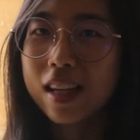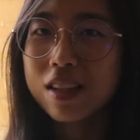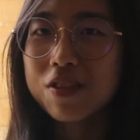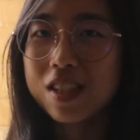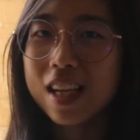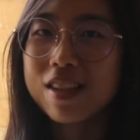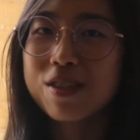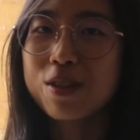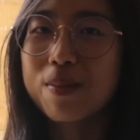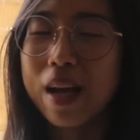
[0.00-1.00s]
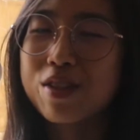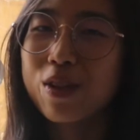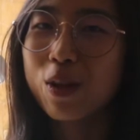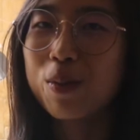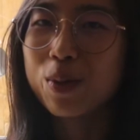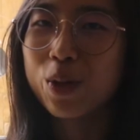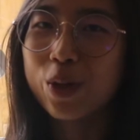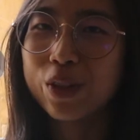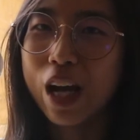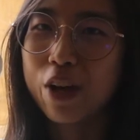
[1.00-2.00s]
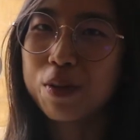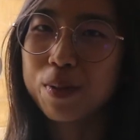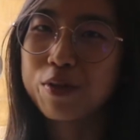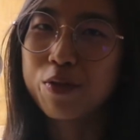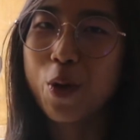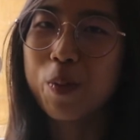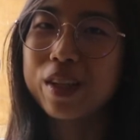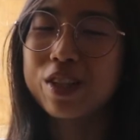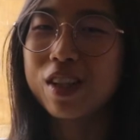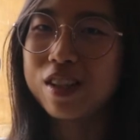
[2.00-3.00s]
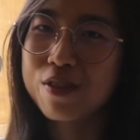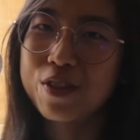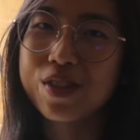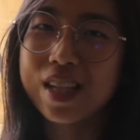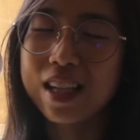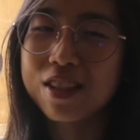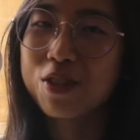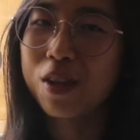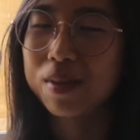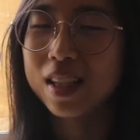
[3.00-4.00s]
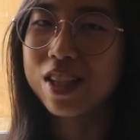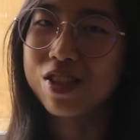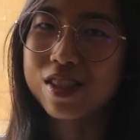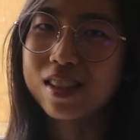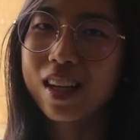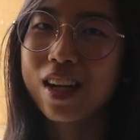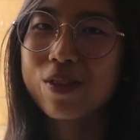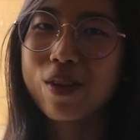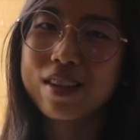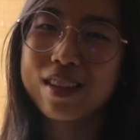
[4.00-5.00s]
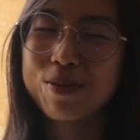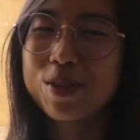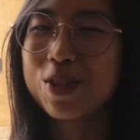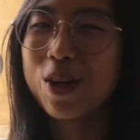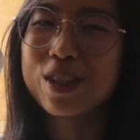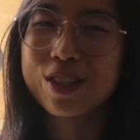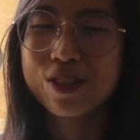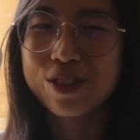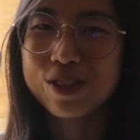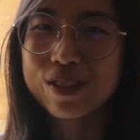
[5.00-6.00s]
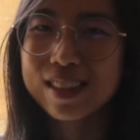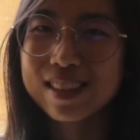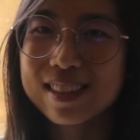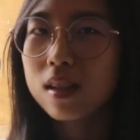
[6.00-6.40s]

At the end of the day, it still depends a lot more on how you perform in your interviews and in your application, rather than which college you choose.